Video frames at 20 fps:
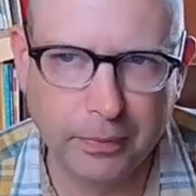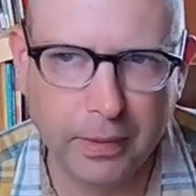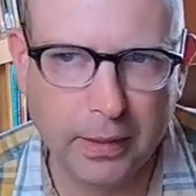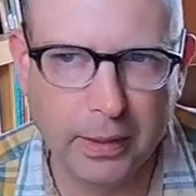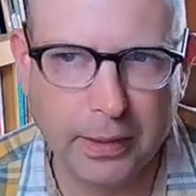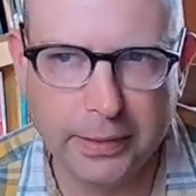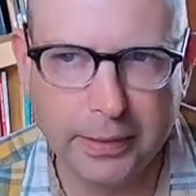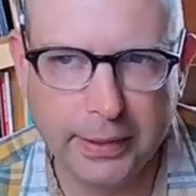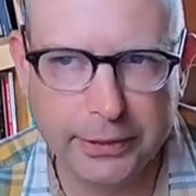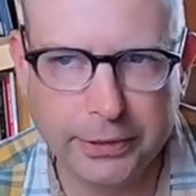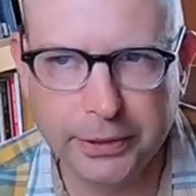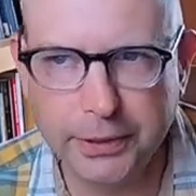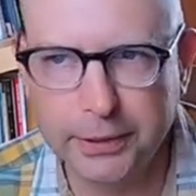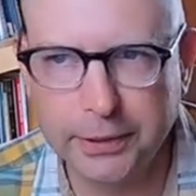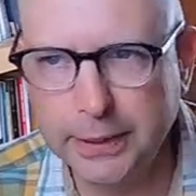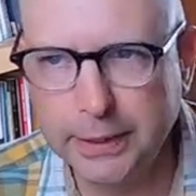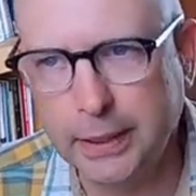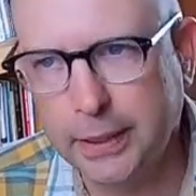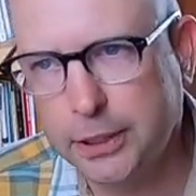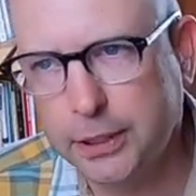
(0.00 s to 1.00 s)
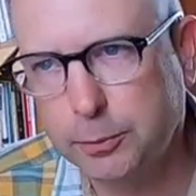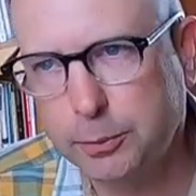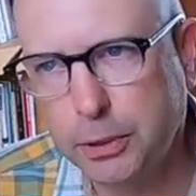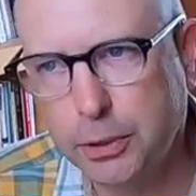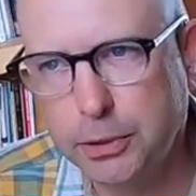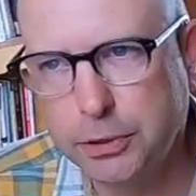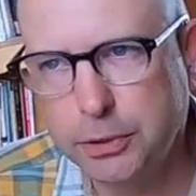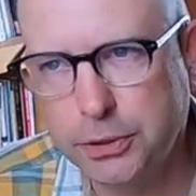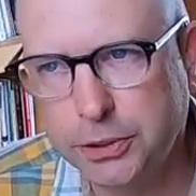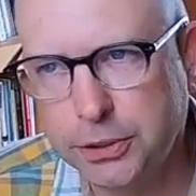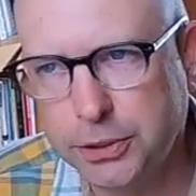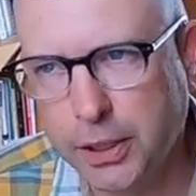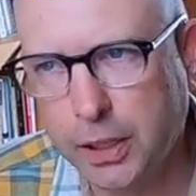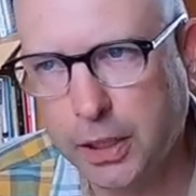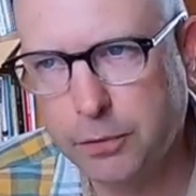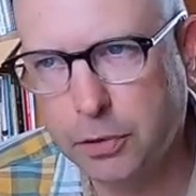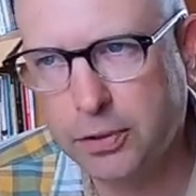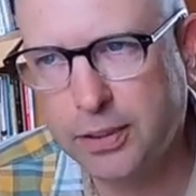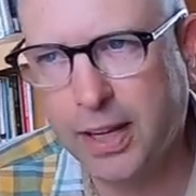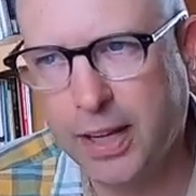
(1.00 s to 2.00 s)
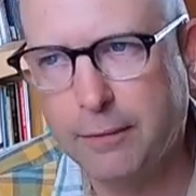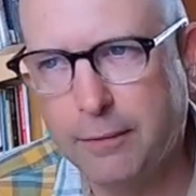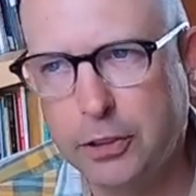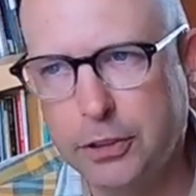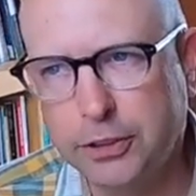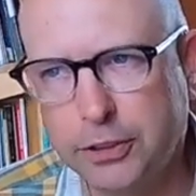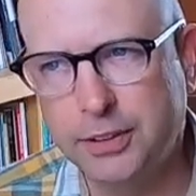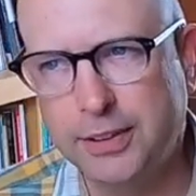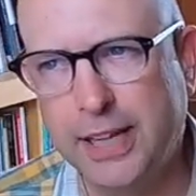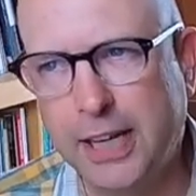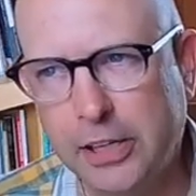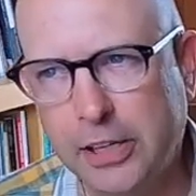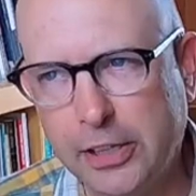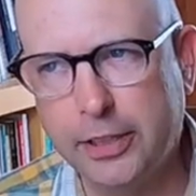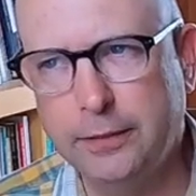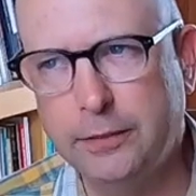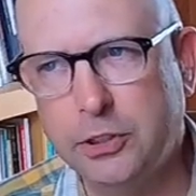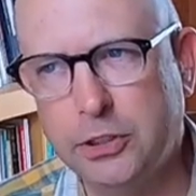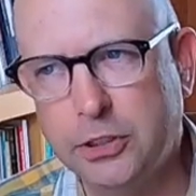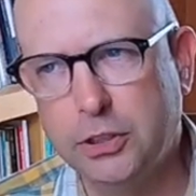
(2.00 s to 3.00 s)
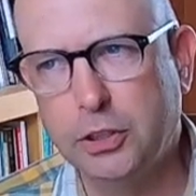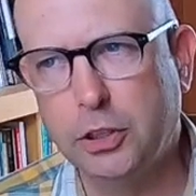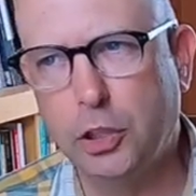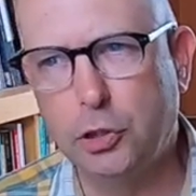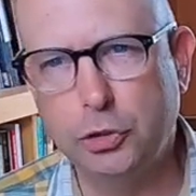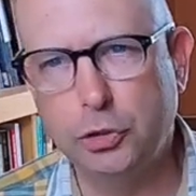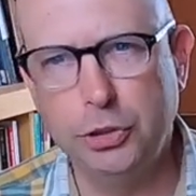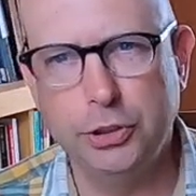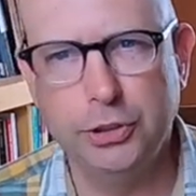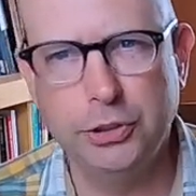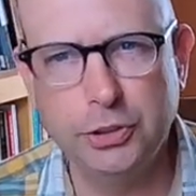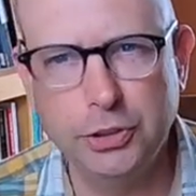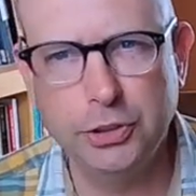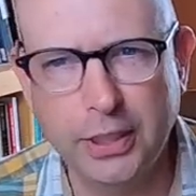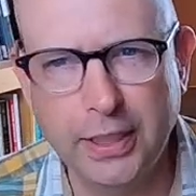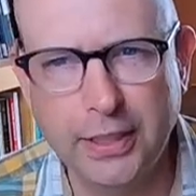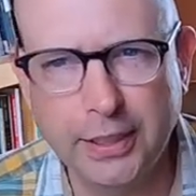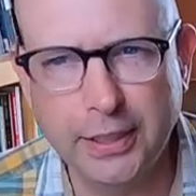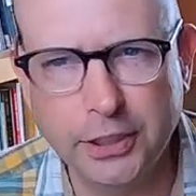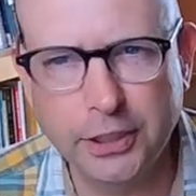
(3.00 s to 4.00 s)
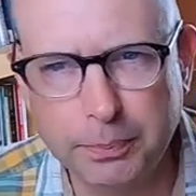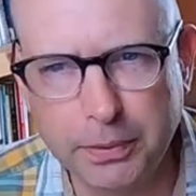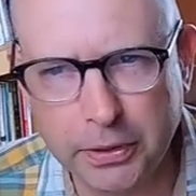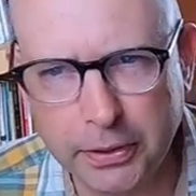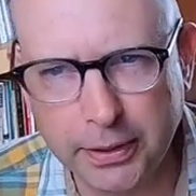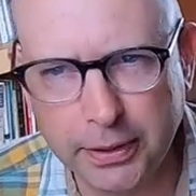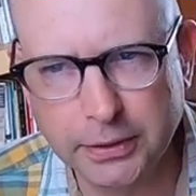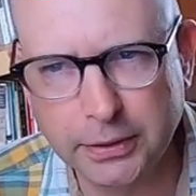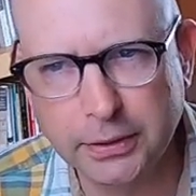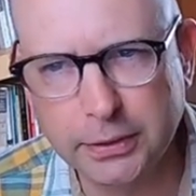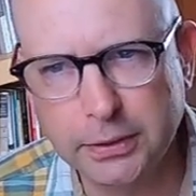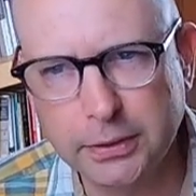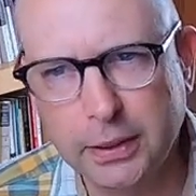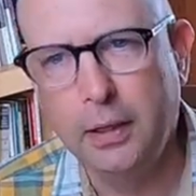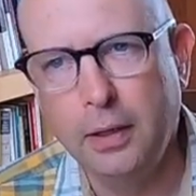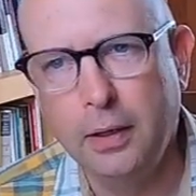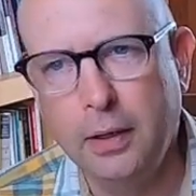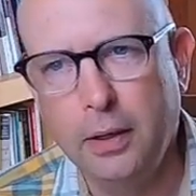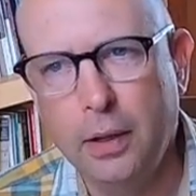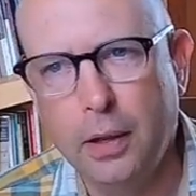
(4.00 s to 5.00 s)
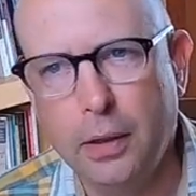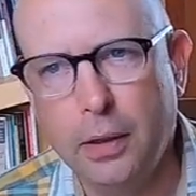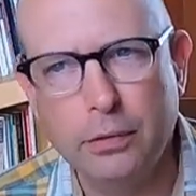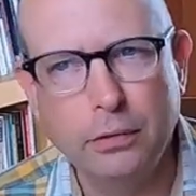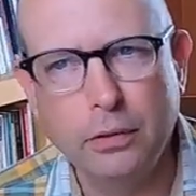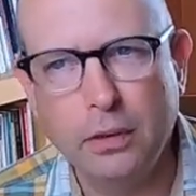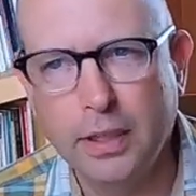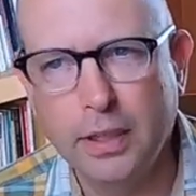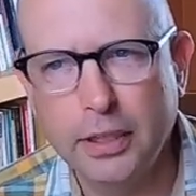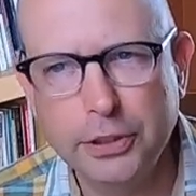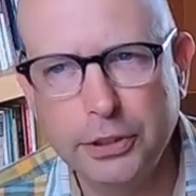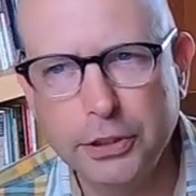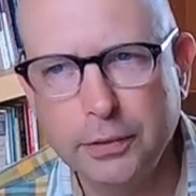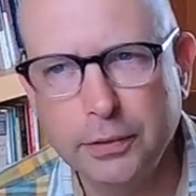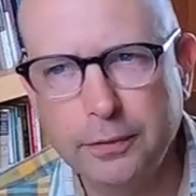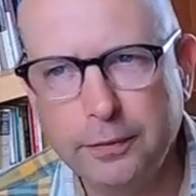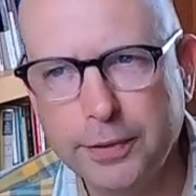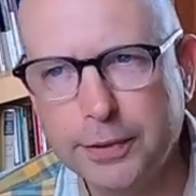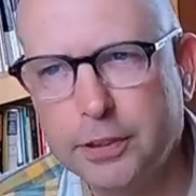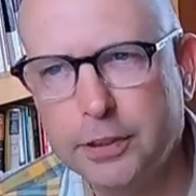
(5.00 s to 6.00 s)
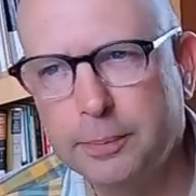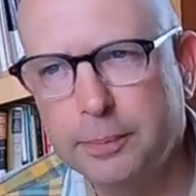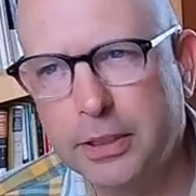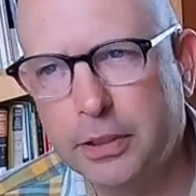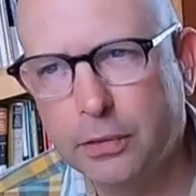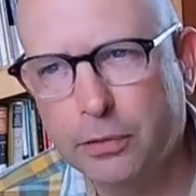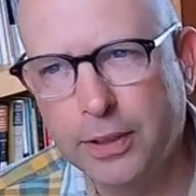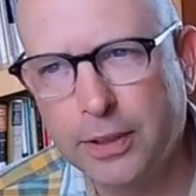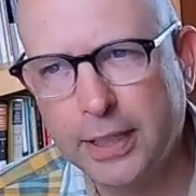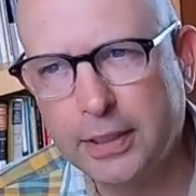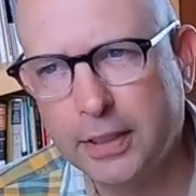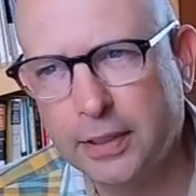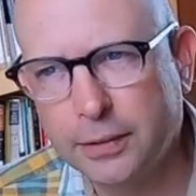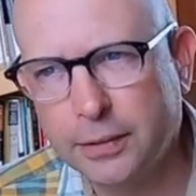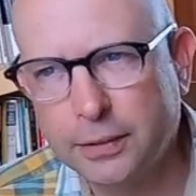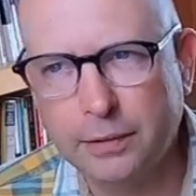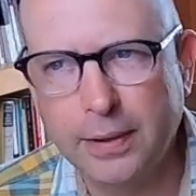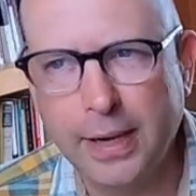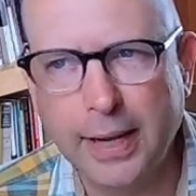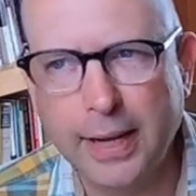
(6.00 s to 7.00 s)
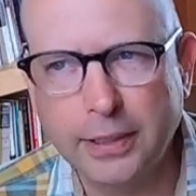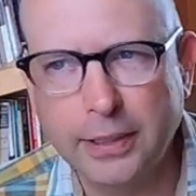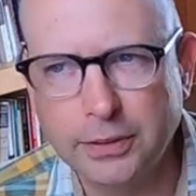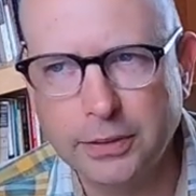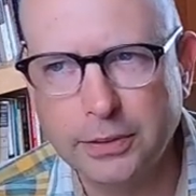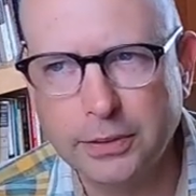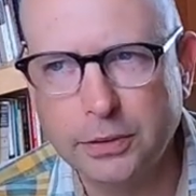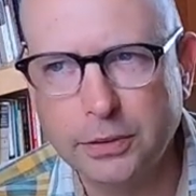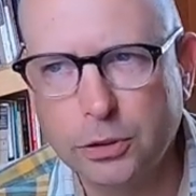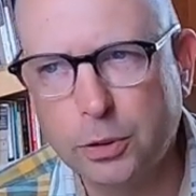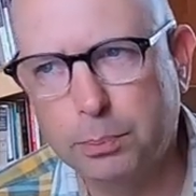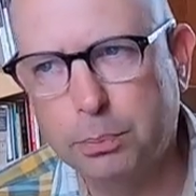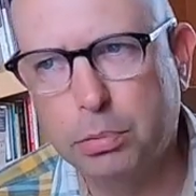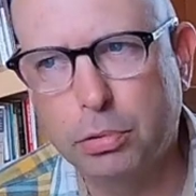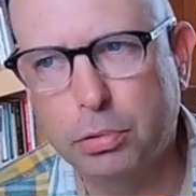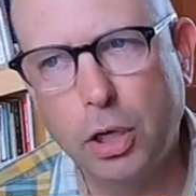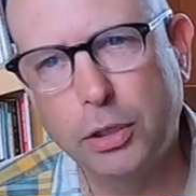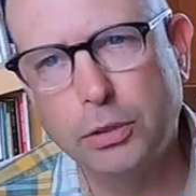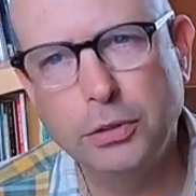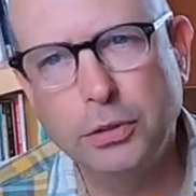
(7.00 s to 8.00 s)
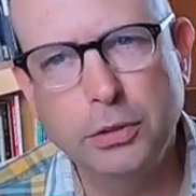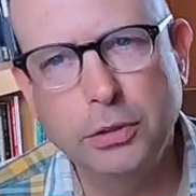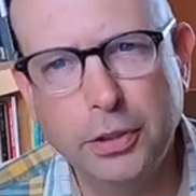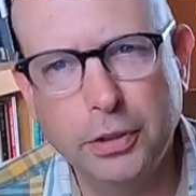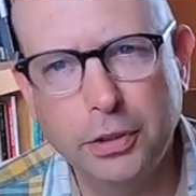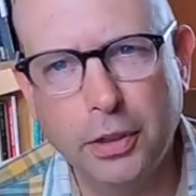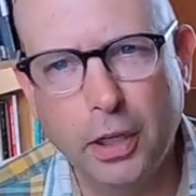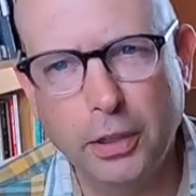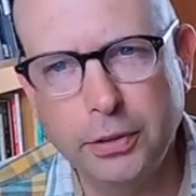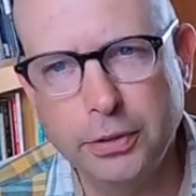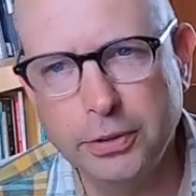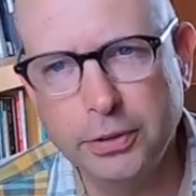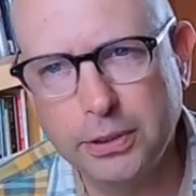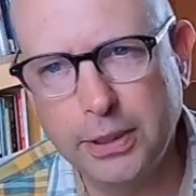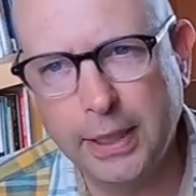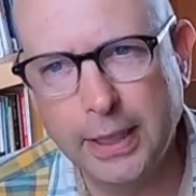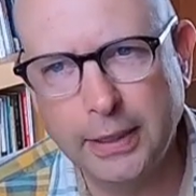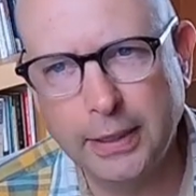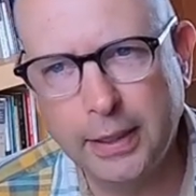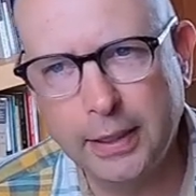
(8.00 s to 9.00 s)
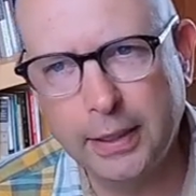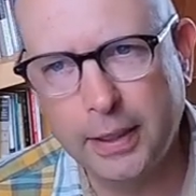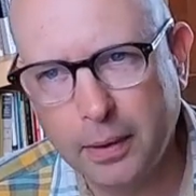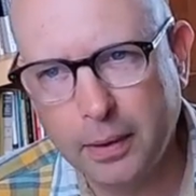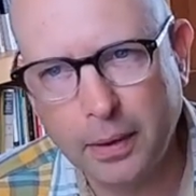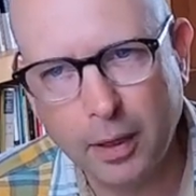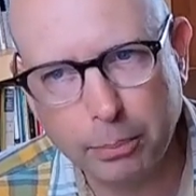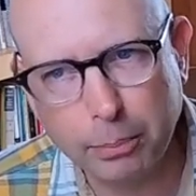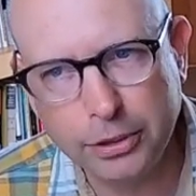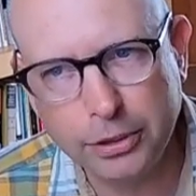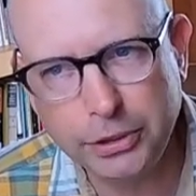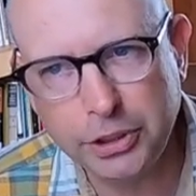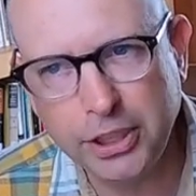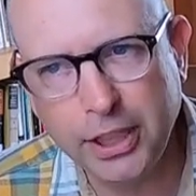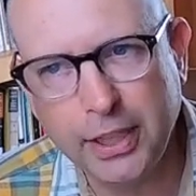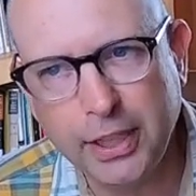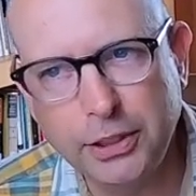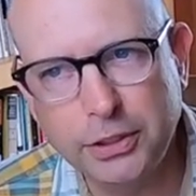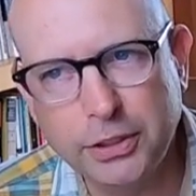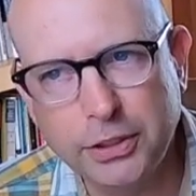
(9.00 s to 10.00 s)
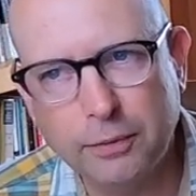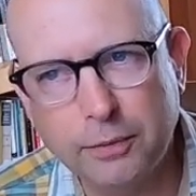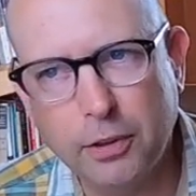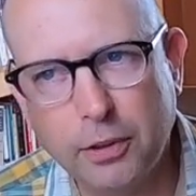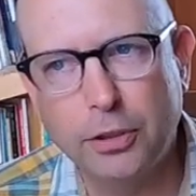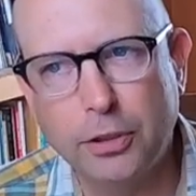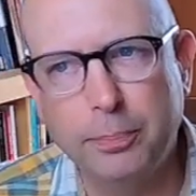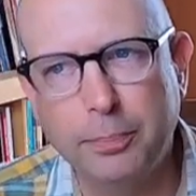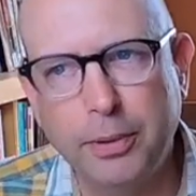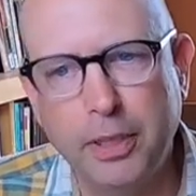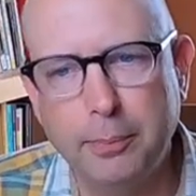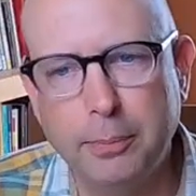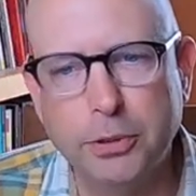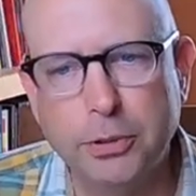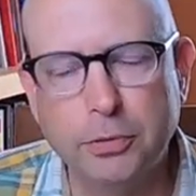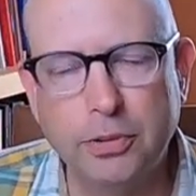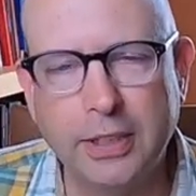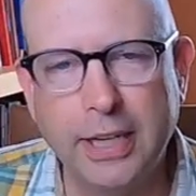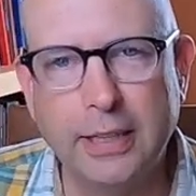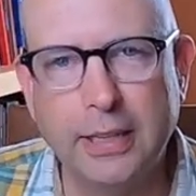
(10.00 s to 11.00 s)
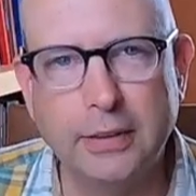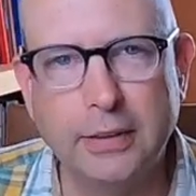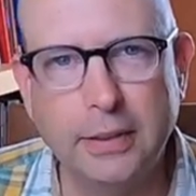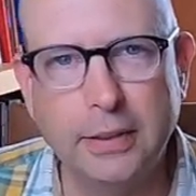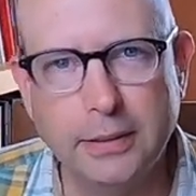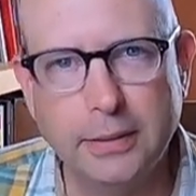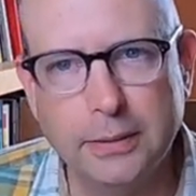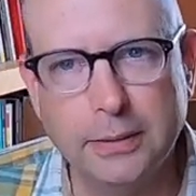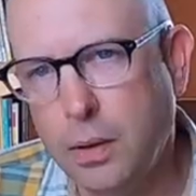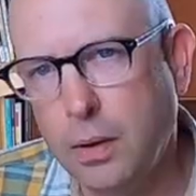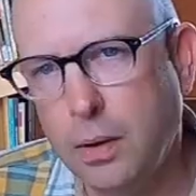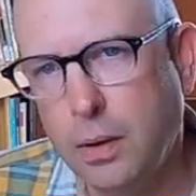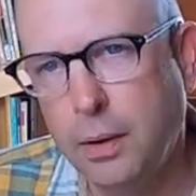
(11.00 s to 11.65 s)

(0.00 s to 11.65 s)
Additionally, expose yourself to diverse narratives, cultures, and experiences through literature, film, and direct interactions to broaden your understanding and appreciation of other people's realities.